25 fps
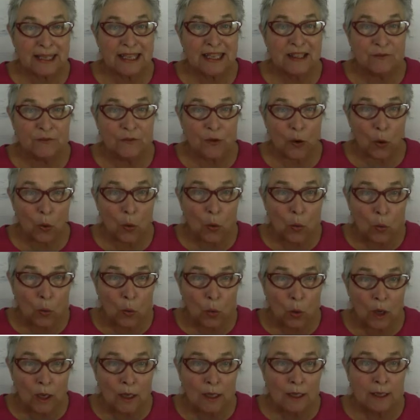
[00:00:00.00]
info
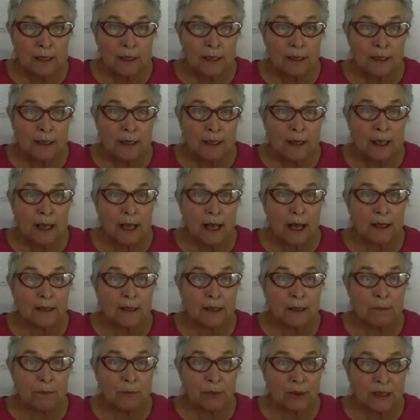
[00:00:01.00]
and
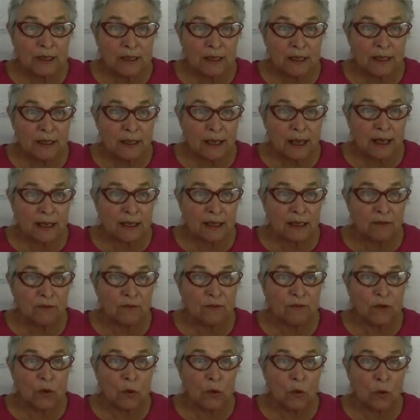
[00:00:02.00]
then printing that
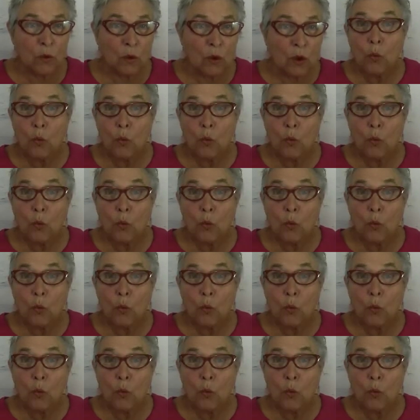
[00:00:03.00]
info.